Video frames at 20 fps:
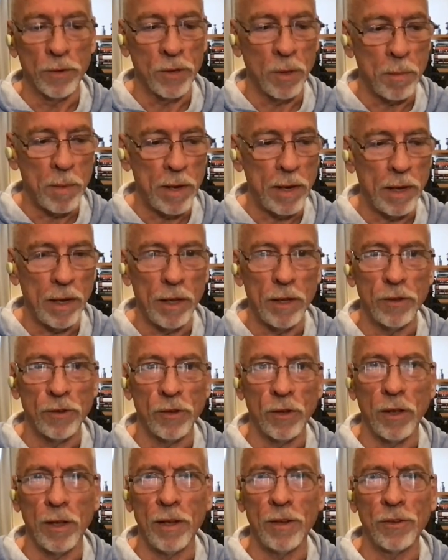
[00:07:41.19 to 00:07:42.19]
to me, is
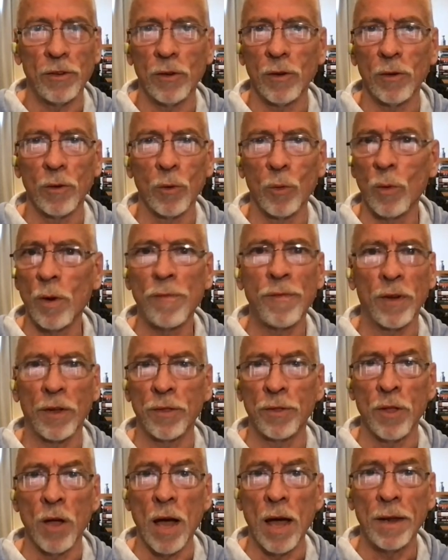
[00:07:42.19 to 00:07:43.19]
a, is a
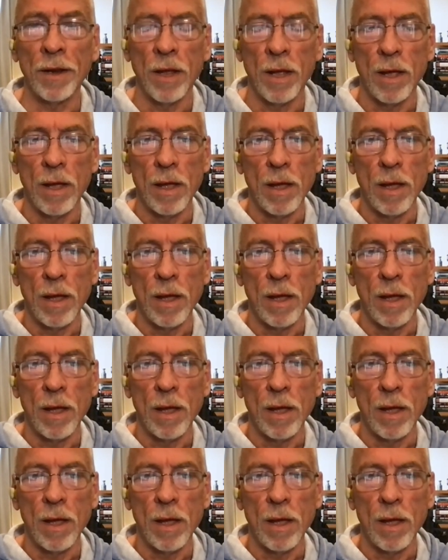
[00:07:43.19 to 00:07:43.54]
horrific thought.